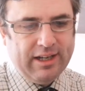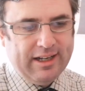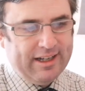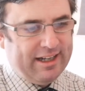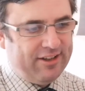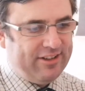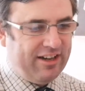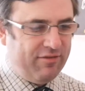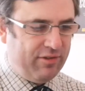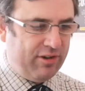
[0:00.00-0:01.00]
I can say
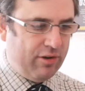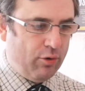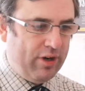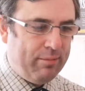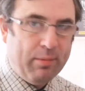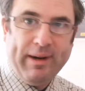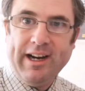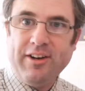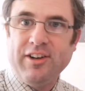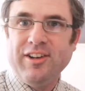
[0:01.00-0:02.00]
I've already
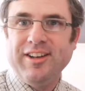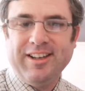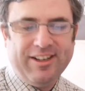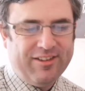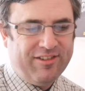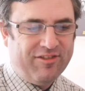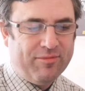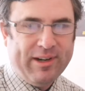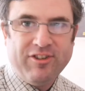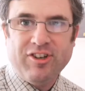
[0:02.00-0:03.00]
prepared
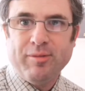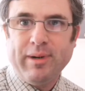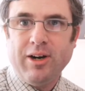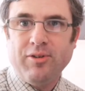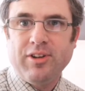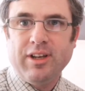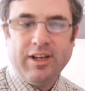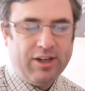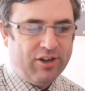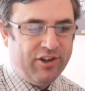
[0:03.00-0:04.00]
information about
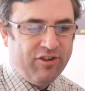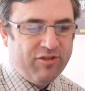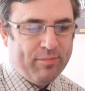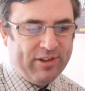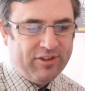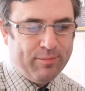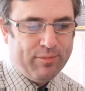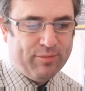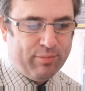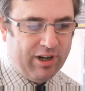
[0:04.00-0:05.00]

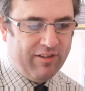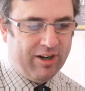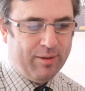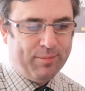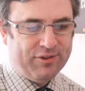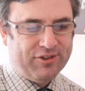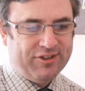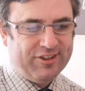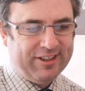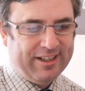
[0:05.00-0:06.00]
euphemisms,
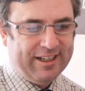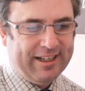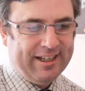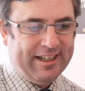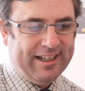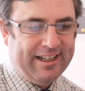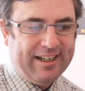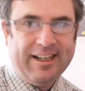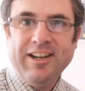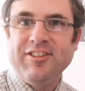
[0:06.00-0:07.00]
proverbs,
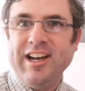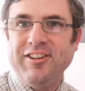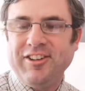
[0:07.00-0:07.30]
cliches,